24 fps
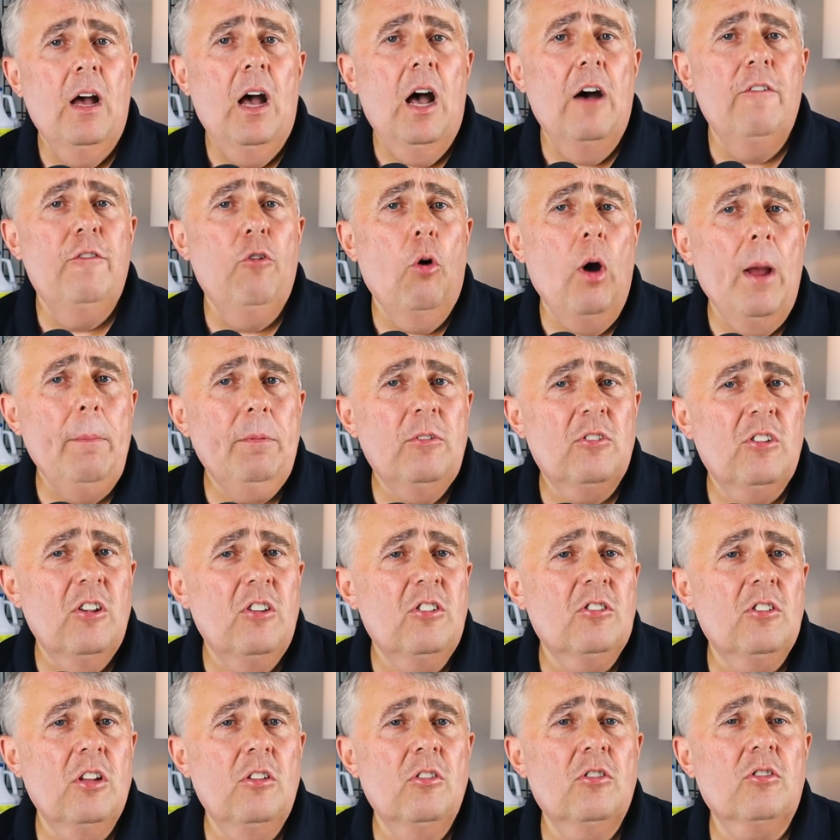A VoIP
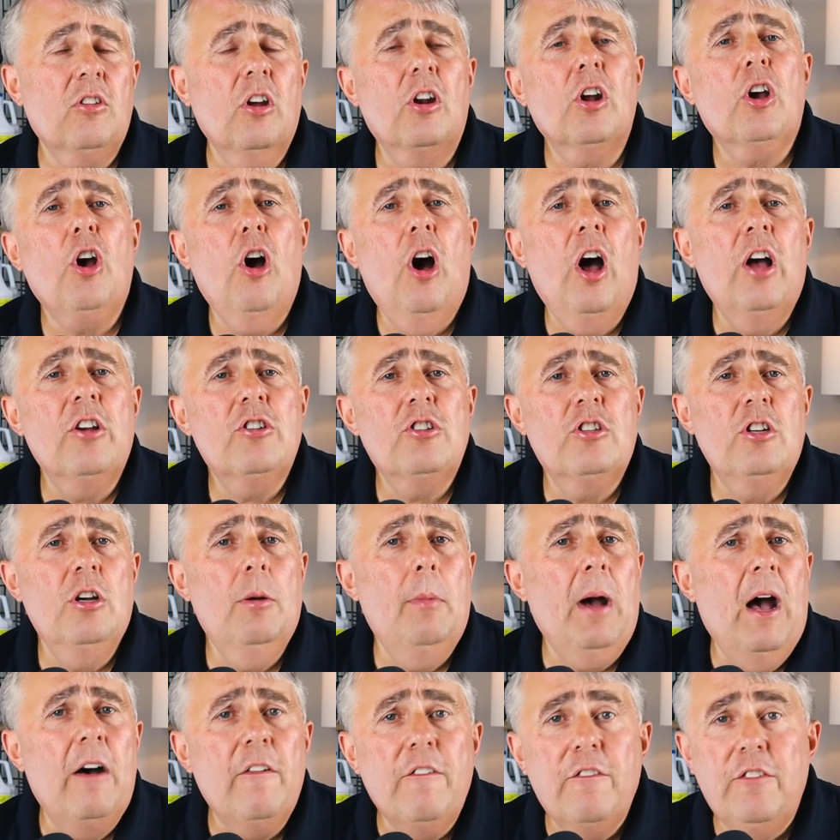system is going to cost you
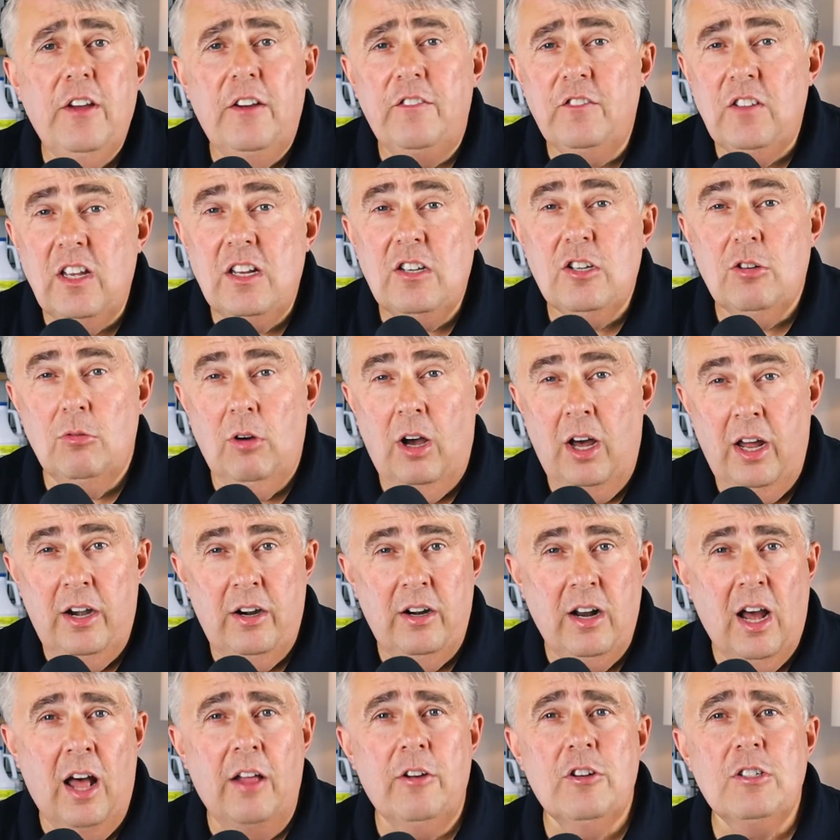about $50 to
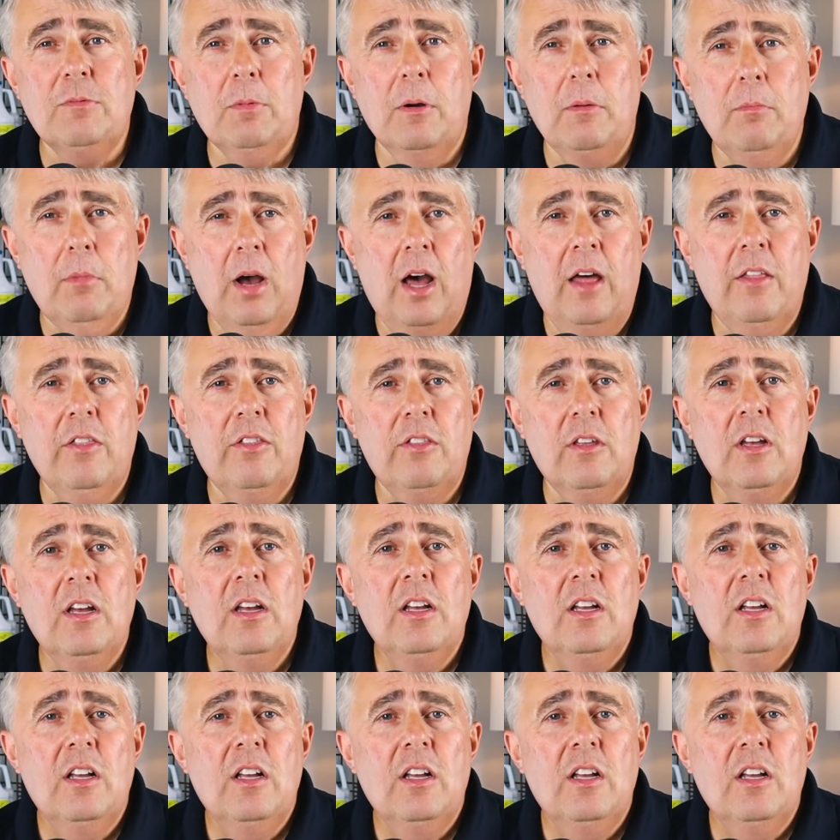$100 per month.